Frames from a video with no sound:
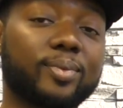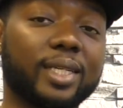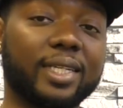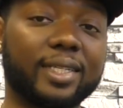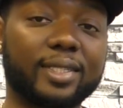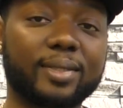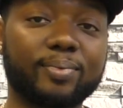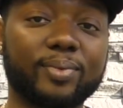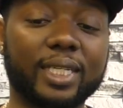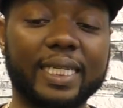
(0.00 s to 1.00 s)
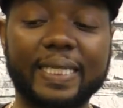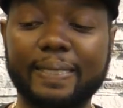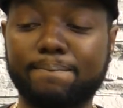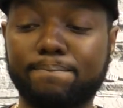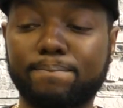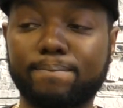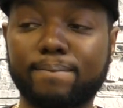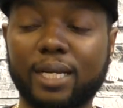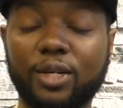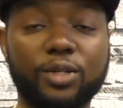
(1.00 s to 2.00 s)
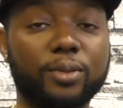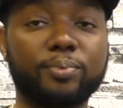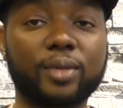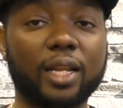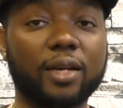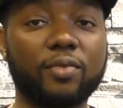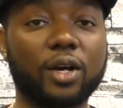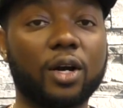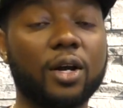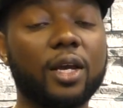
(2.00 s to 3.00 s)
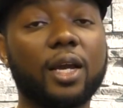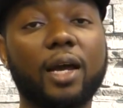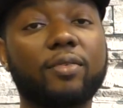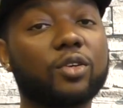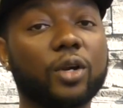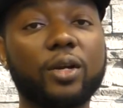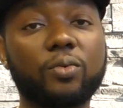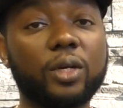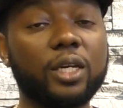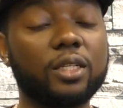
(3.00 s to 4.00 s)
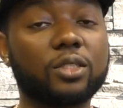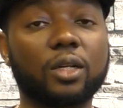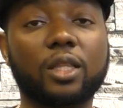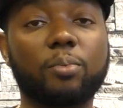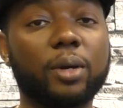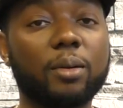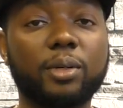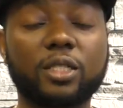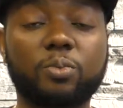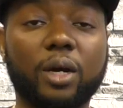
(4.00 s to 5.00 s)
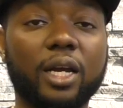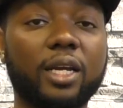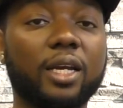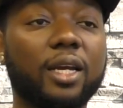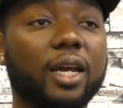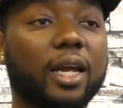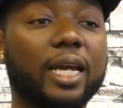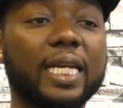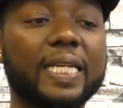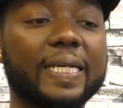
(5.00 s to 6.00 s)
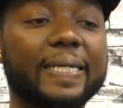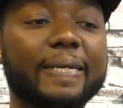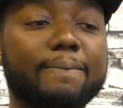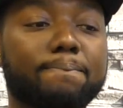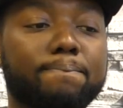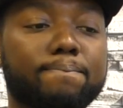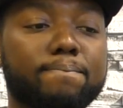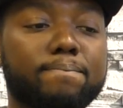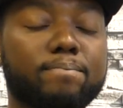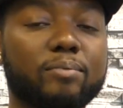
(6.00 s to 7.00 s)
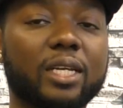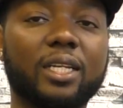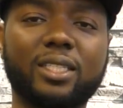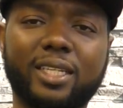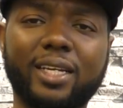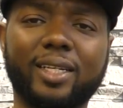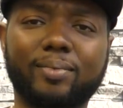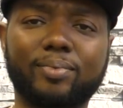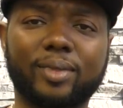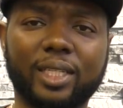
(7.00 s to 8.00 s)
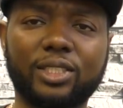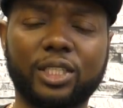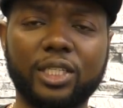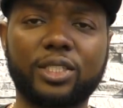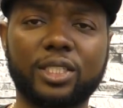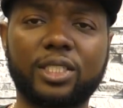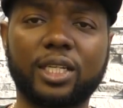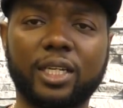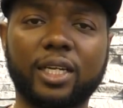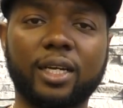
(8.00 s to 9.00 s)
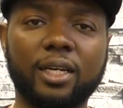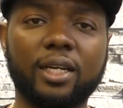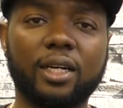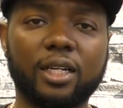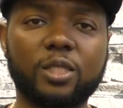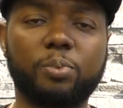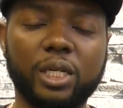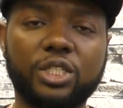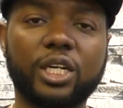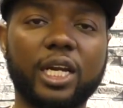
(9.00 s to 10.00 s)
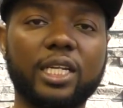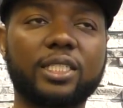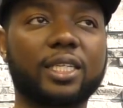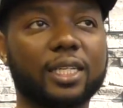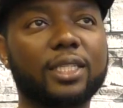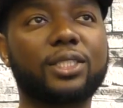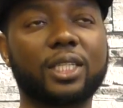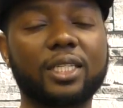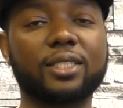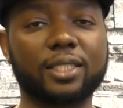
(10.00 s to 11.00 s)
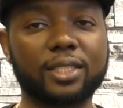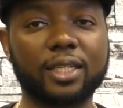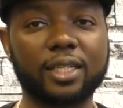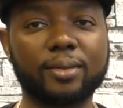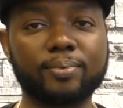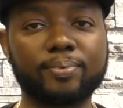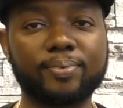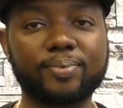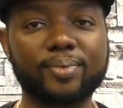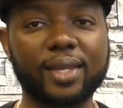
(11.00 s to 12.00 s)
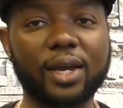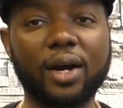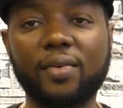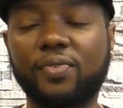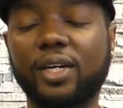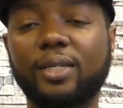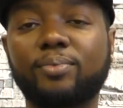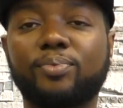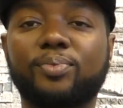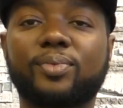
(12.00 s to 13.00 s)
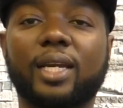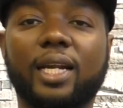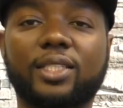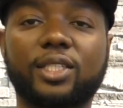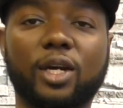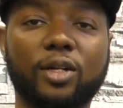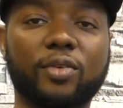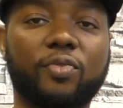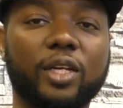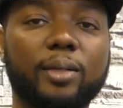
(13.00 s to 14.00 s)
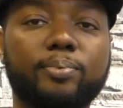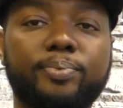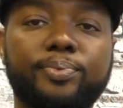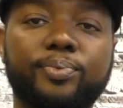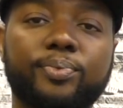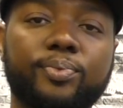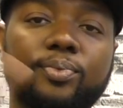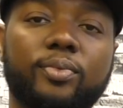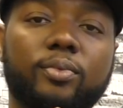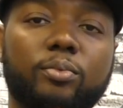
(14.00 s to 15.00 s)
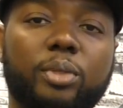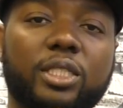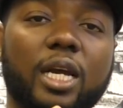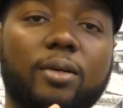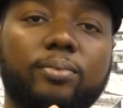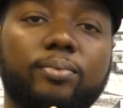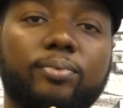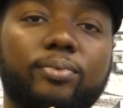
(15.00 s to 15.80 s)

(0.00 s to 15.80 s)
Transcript: it is. Um, I do. I love y'all. Have a great week. Don't let the bed bugs bite. And um, let's get it. Let's change this city. Let's be changed and let's change this city. Y'all have fun, and I'll see y'all on the flip. Peace out.